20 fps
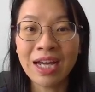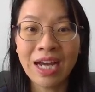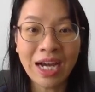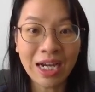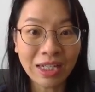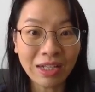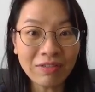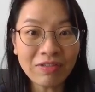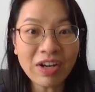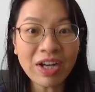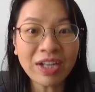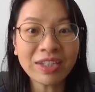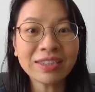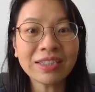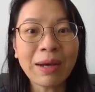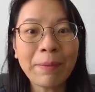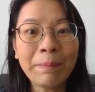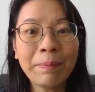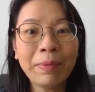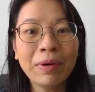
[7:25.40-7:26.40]
I give you an
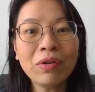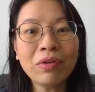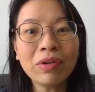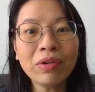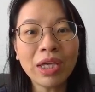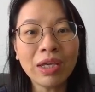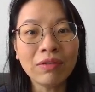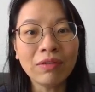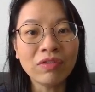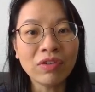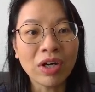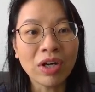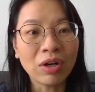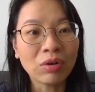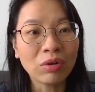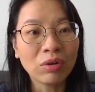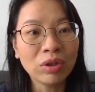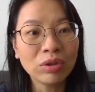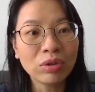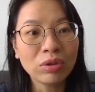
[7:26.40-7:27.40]
example. If you are
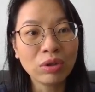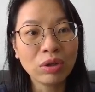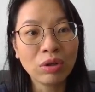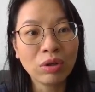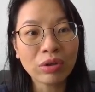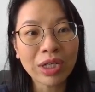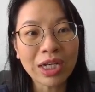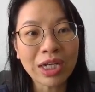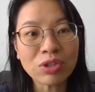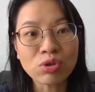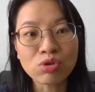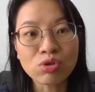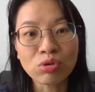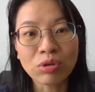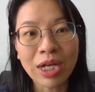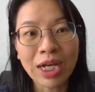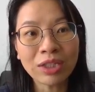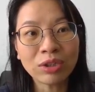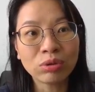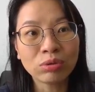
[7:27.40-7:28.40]
going to look at
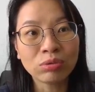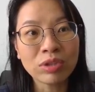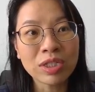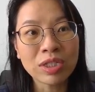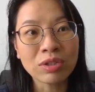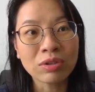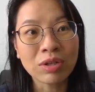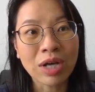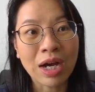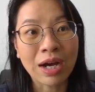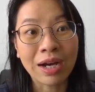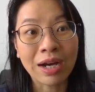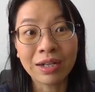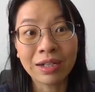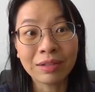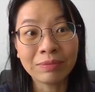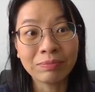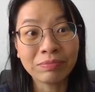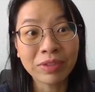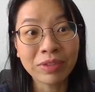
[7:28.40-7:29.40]
July 20,
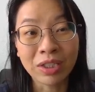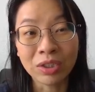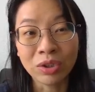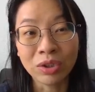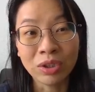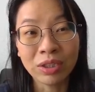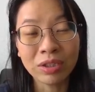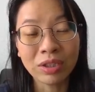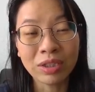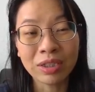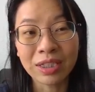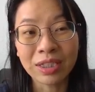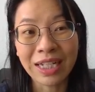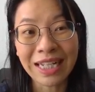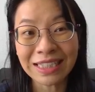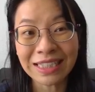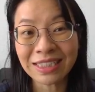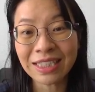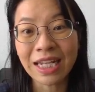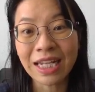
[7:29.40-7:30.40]

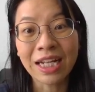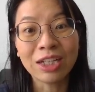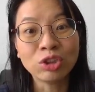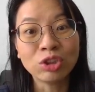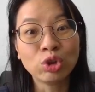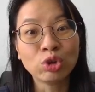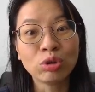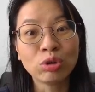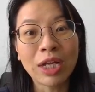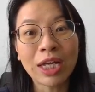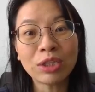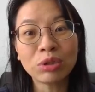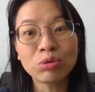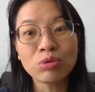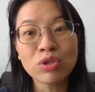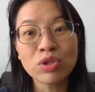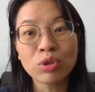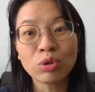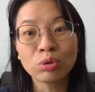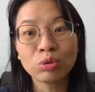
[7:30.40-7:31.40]
let's say July
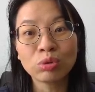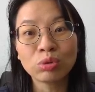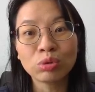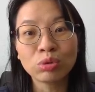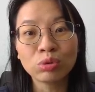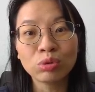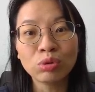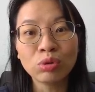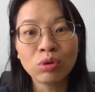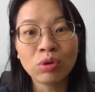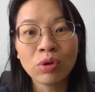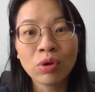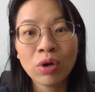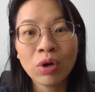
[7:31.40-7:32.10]
2022,